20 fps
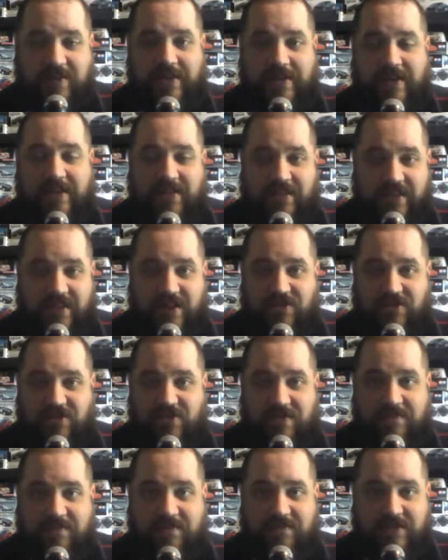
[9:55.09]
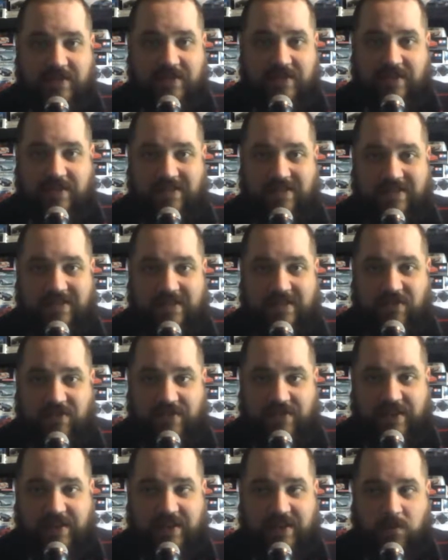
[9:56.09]
The engine is
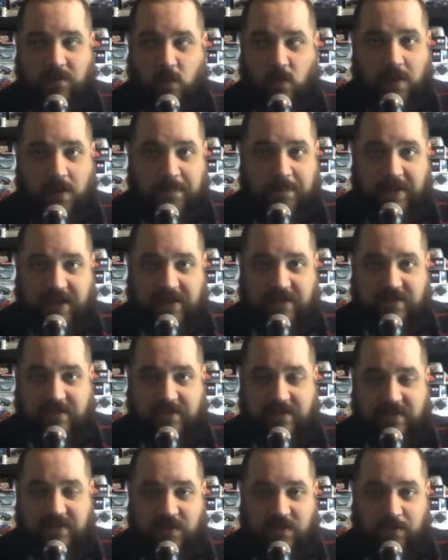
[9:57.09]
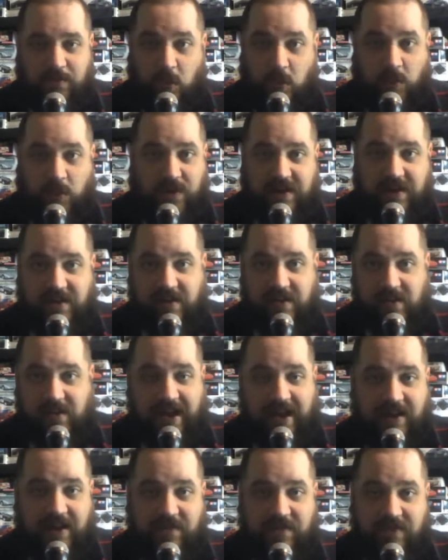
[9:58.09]
essentially one piece molded into the
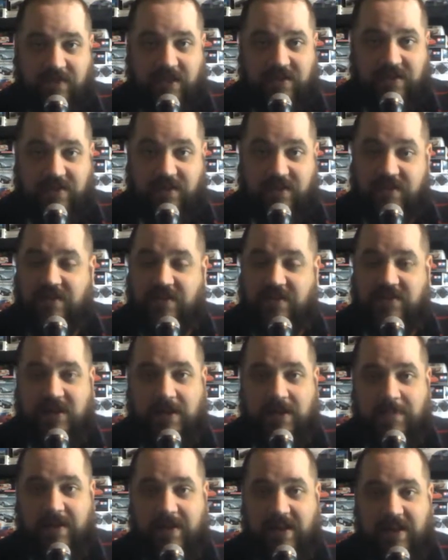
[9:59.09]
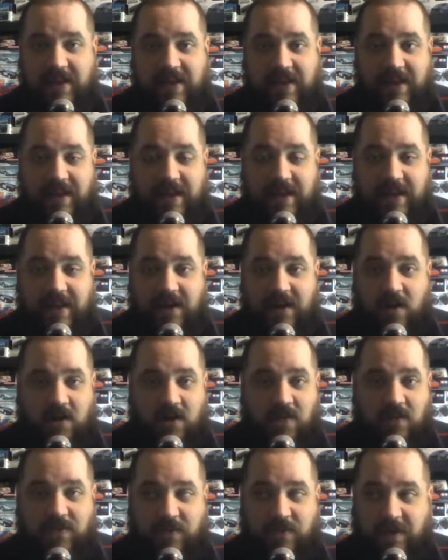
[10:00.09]
back of the interior tub, and
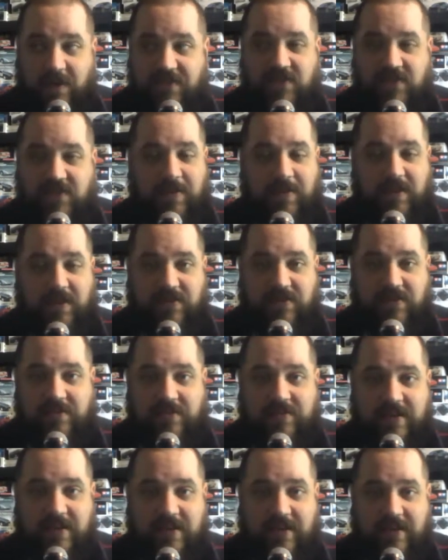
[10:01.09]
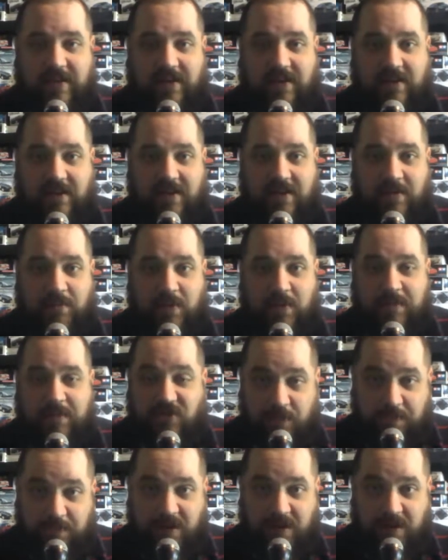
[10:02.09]
all of the rest of the pieces pretty much are body